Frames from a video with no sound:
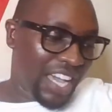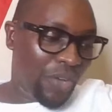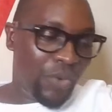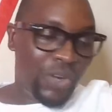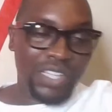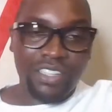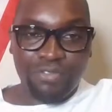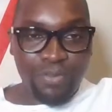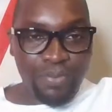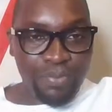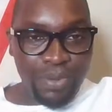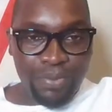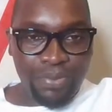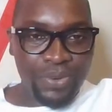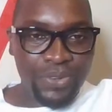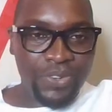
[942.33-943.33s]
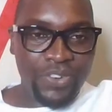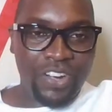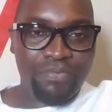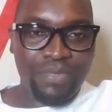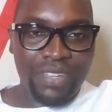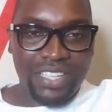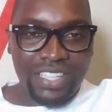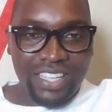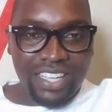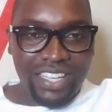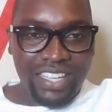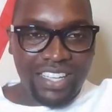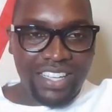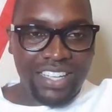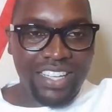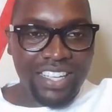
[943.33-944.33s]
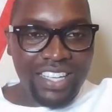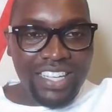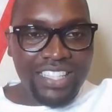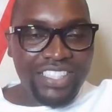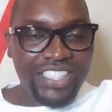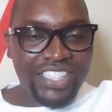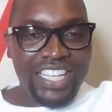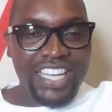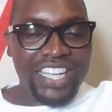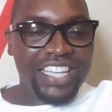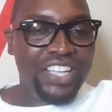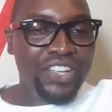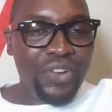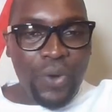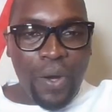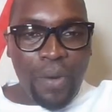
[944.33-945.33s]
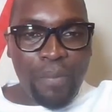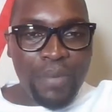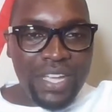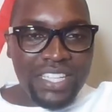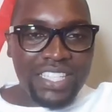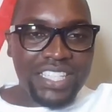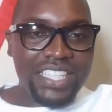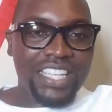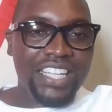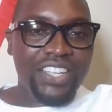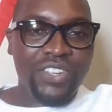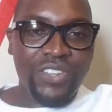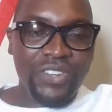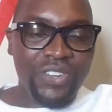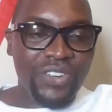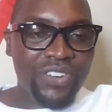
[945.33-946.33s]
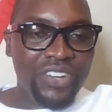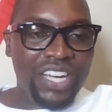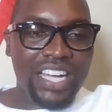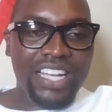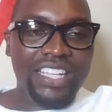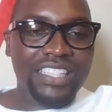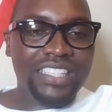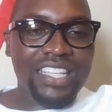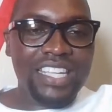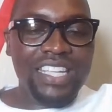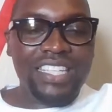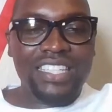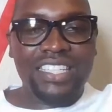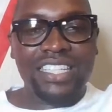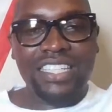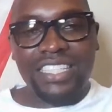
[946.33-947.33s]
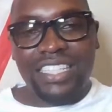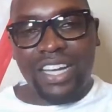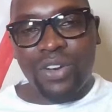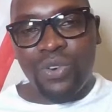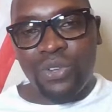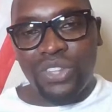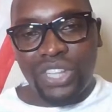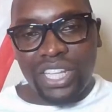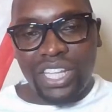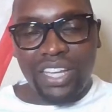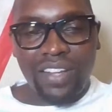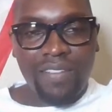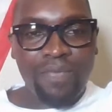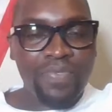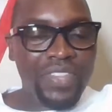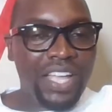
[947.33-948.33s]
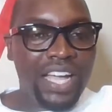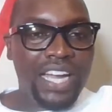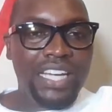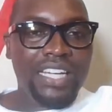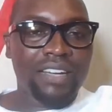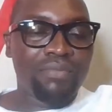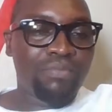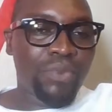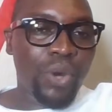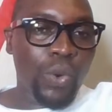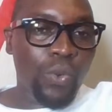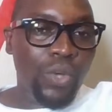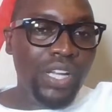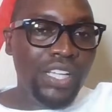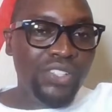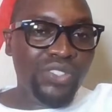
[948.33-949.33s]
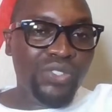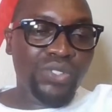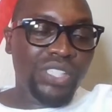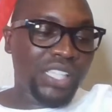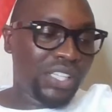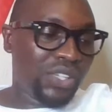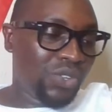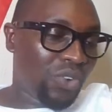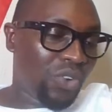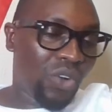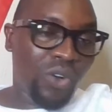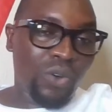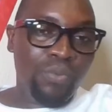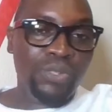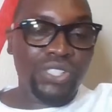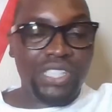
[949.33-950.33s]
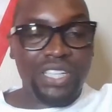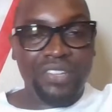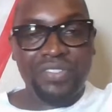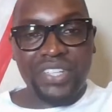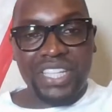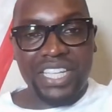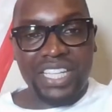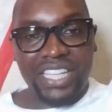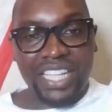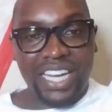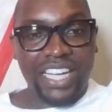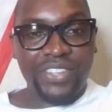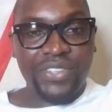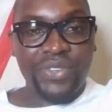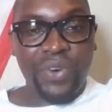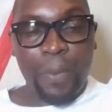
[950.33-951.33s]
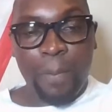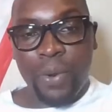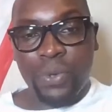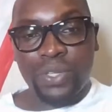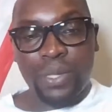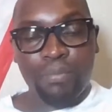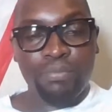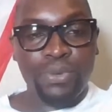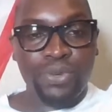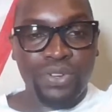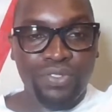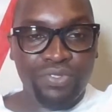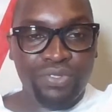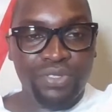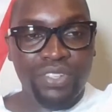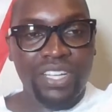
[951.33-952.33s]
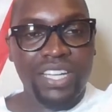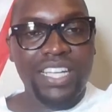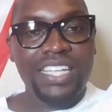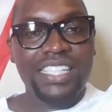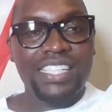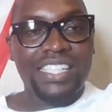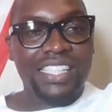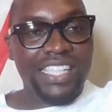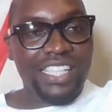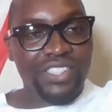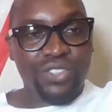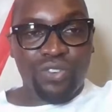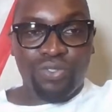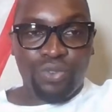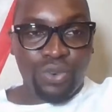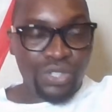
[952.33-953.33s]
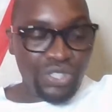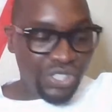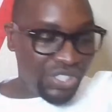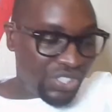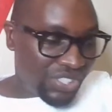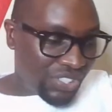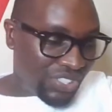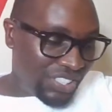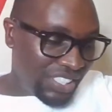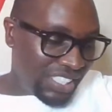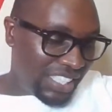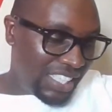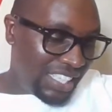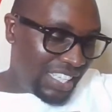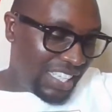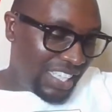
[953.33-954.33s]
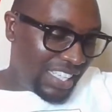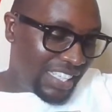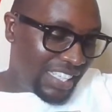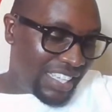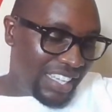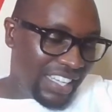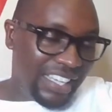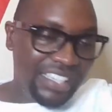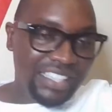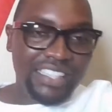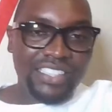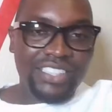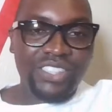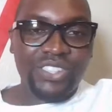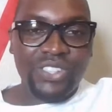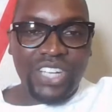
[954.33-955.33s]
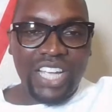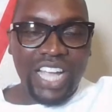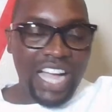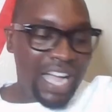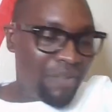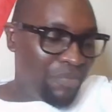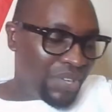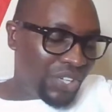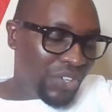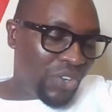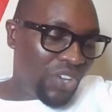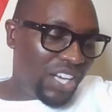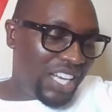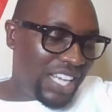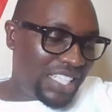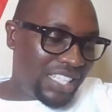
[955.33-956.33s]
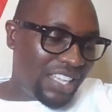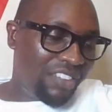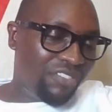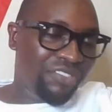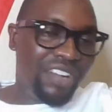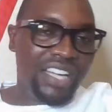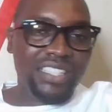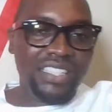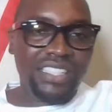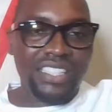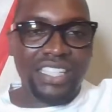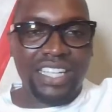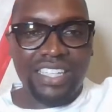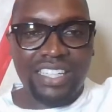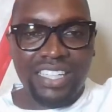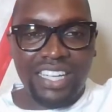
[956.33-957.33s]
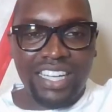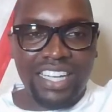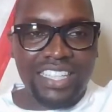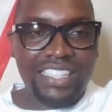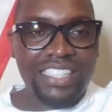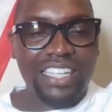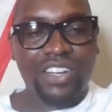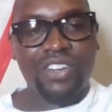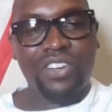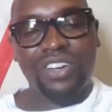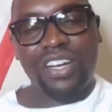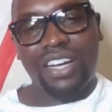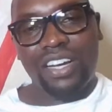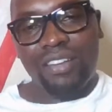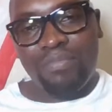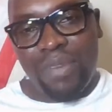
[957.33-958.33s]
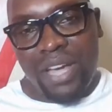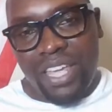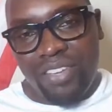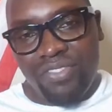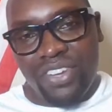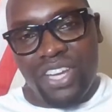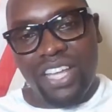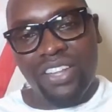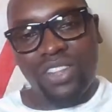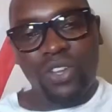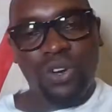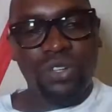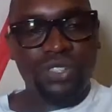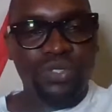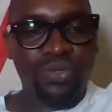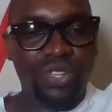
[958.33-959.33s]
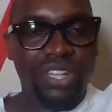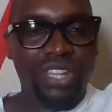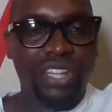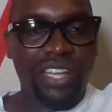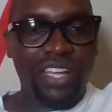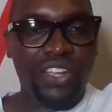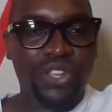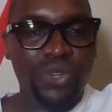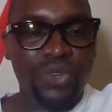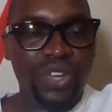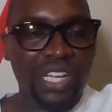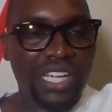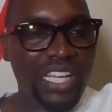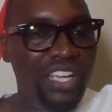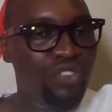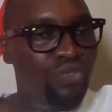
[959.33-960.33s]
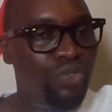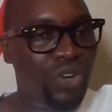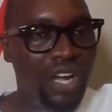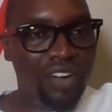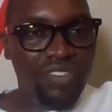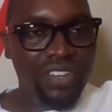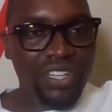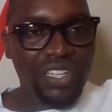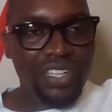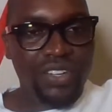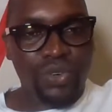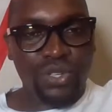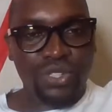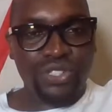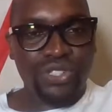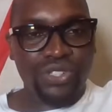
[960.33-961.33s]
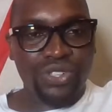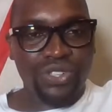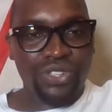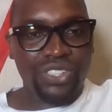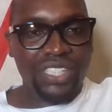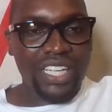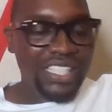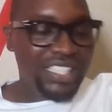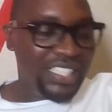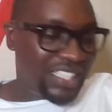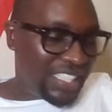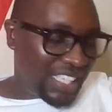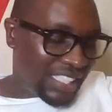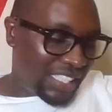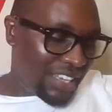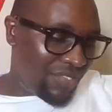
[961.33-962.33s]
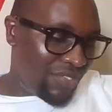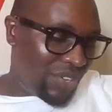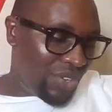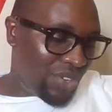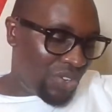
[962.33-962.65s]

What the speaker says: wonderful people. You have been sharing, commenting. You know, it's a good thing, and I'm willing to tell you almost everything that I know about the beautiful state of Washington. Yeah. So yeah, I'm recognizing fans, and it's my evening thoughts with Q&A. If you have any question, just let